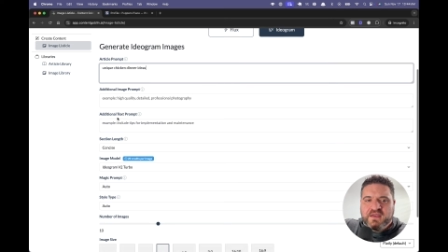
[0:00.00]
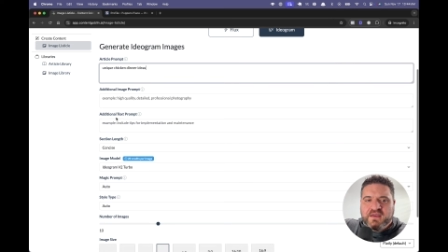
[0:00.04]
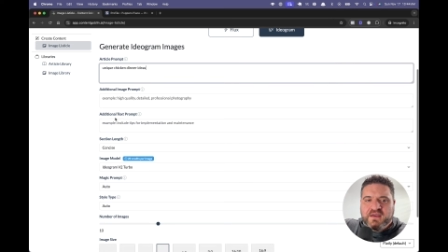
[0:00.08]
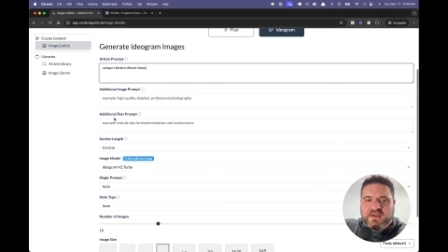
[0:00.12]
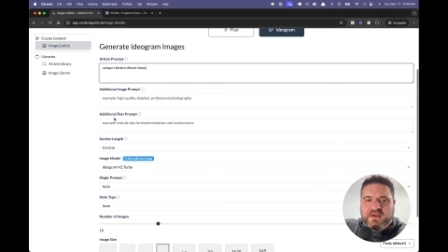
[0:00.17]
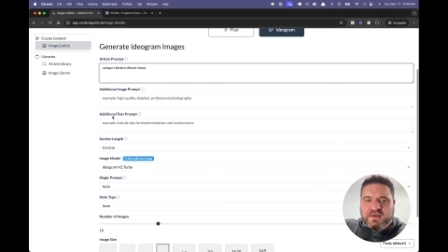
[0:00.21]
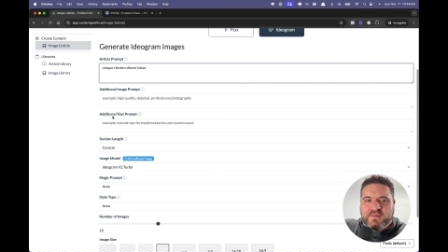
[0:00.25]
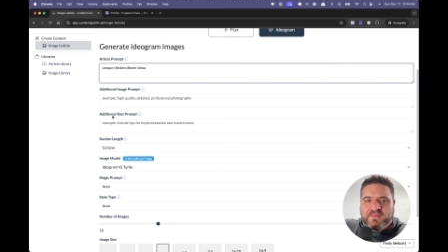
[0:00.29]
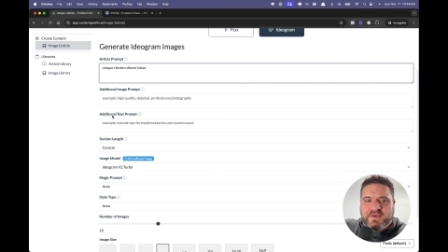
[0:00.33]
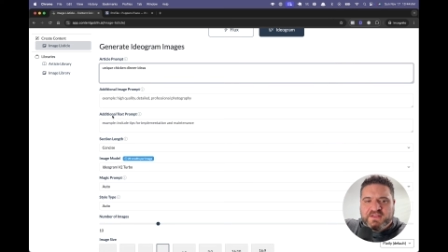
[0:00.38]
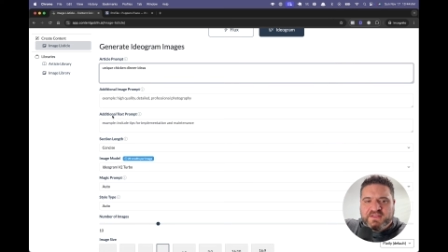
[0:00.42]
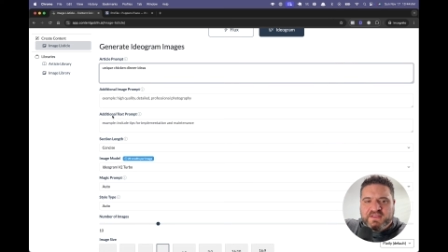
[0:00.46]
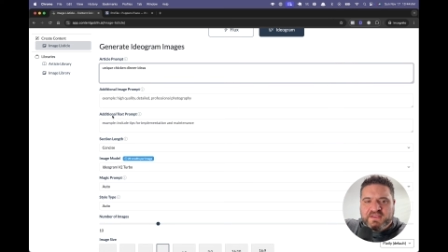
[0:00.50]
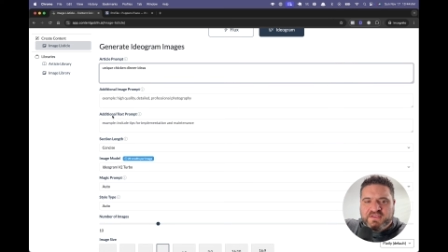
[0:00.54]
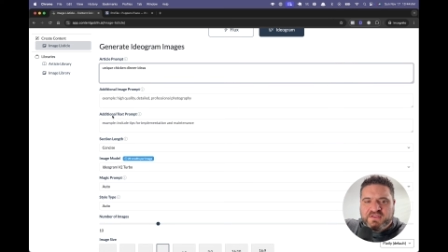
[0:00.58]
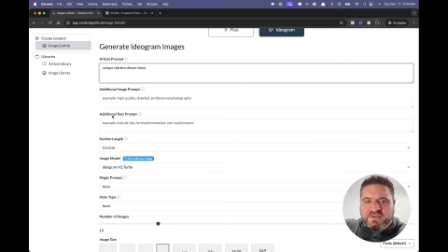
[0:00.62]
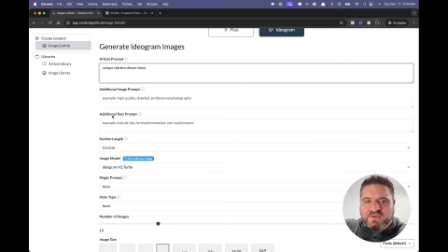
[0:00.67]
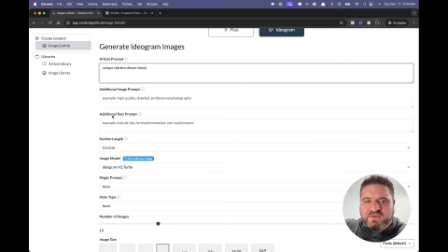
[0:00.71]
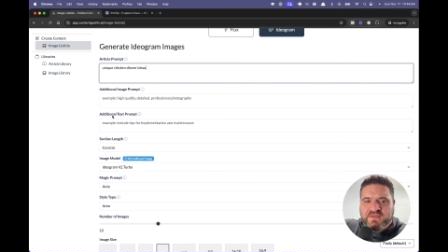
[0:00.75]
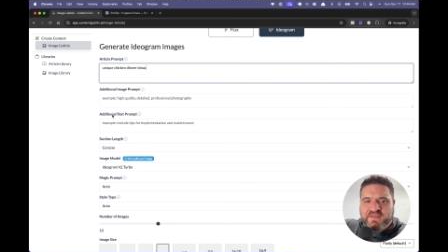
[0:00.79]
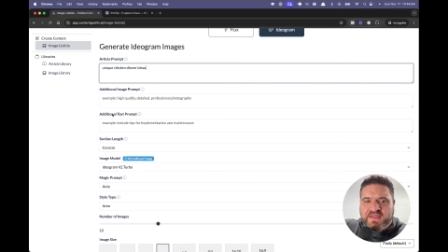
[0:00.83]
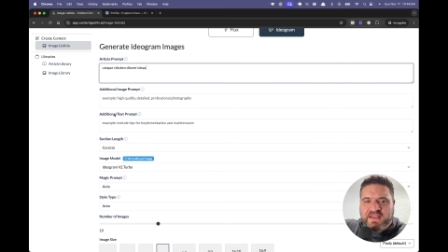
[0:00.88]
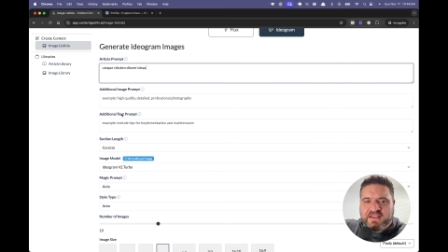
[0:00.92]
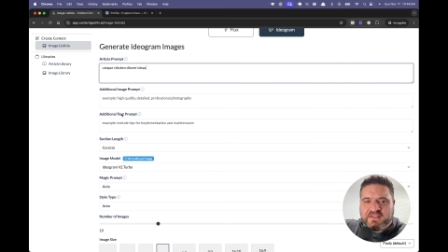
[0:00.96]

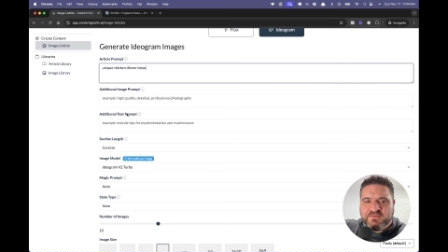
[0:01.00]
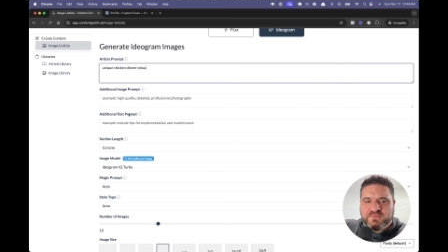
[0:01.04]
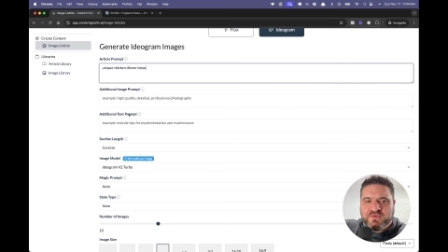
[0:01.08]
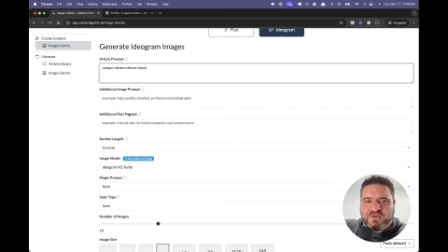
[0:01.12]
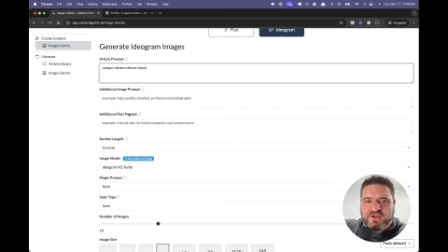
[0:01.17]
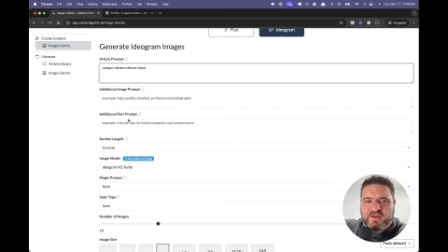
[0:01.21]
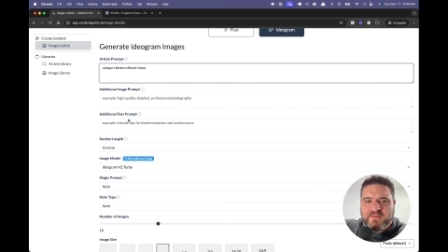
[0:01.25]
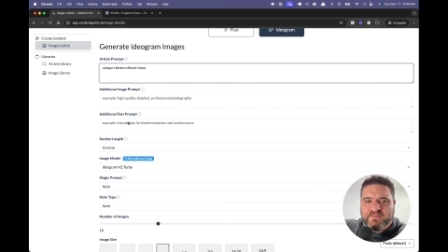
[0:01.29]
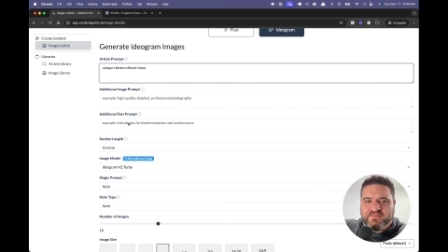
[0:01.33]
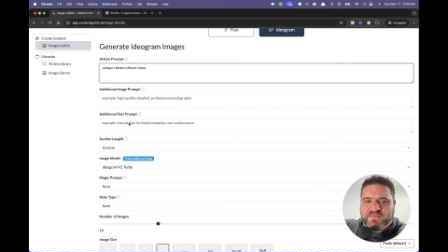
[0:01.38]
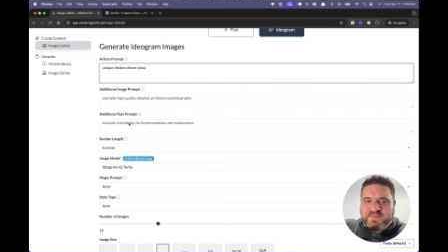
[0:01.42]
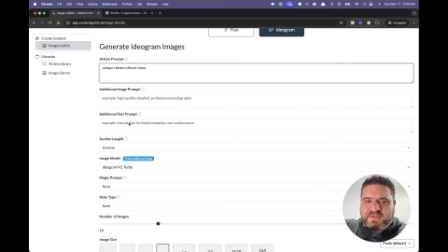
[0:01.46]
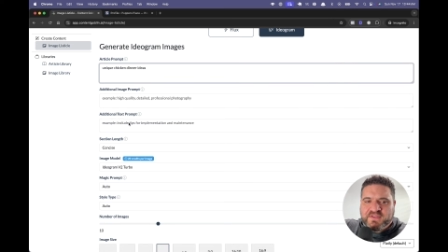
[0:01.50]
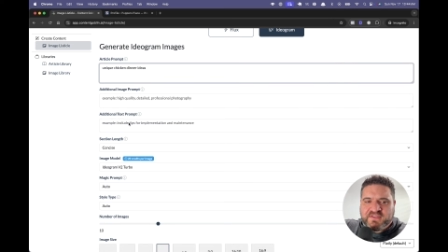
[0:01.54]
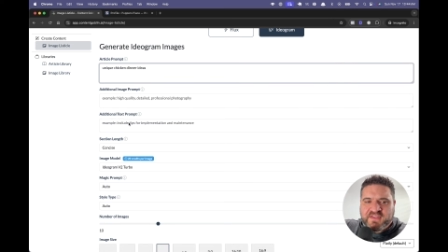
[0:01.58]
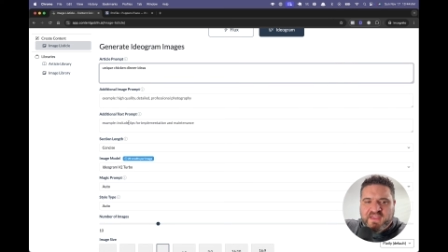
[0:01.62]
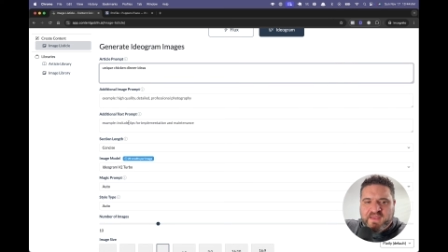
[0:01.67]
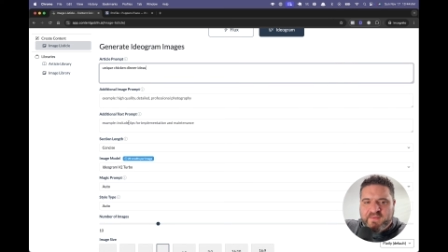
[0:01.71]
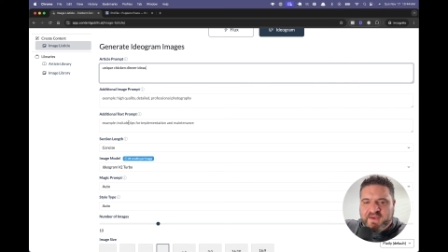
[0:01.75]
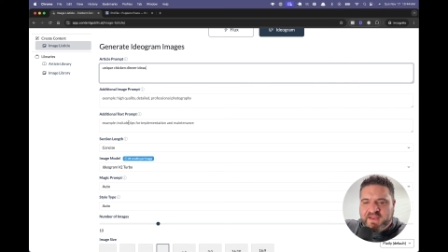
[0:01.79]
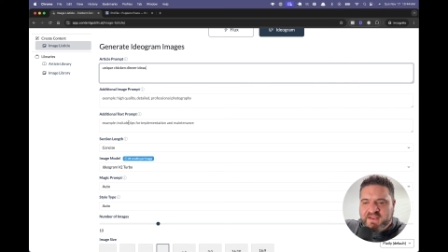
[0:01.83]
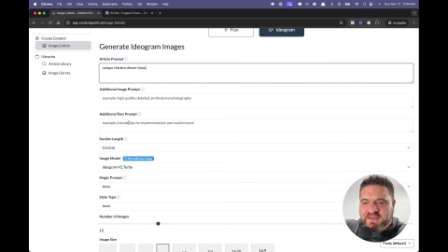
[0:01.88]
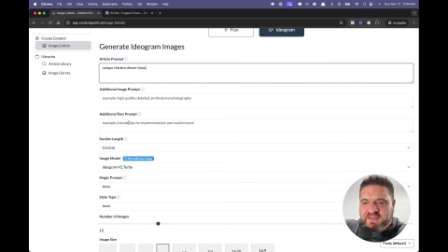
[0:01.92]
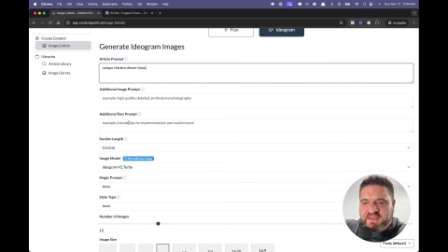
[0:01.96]
Additional text prompt,
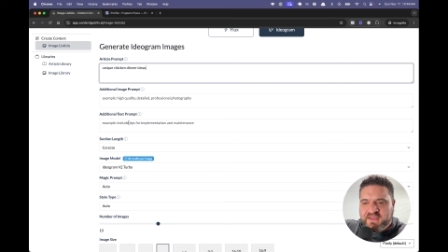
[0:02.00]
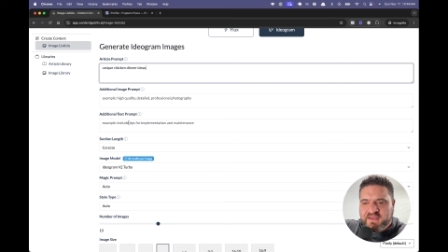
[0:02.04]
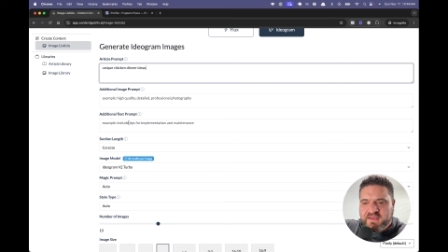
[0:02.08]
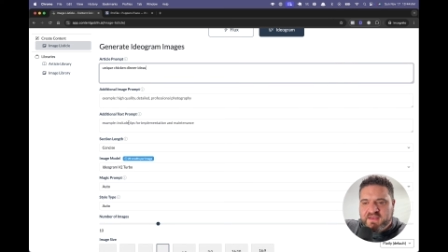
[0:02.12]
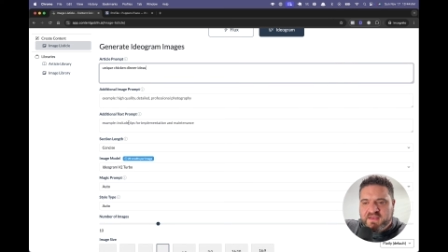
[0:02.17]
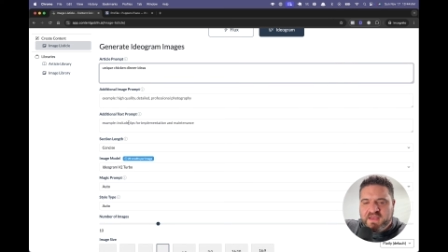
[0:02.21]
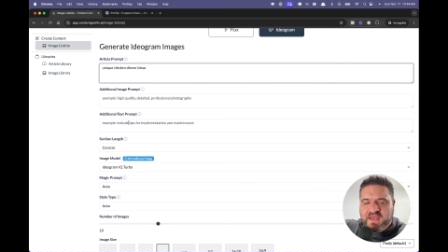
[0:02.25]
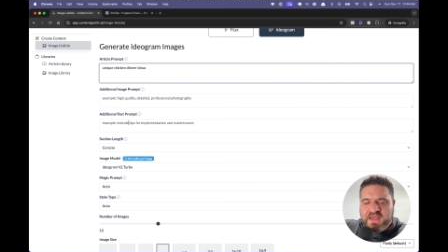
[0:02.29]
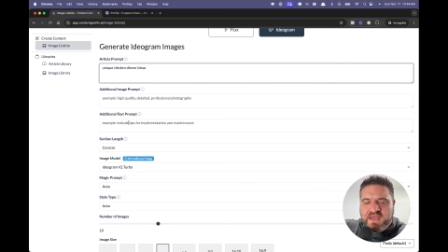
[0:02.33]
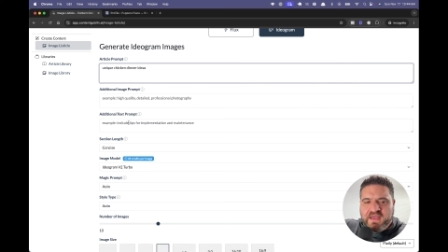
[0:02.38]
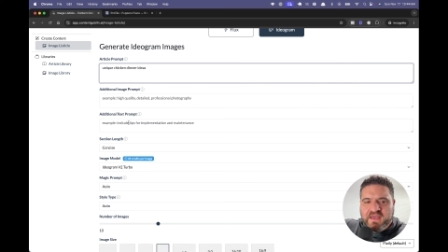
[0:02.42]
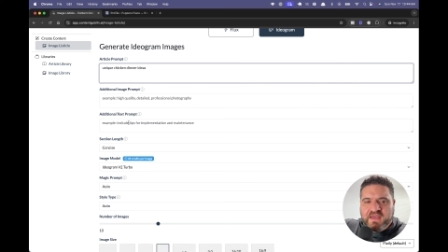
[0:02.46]
same idea,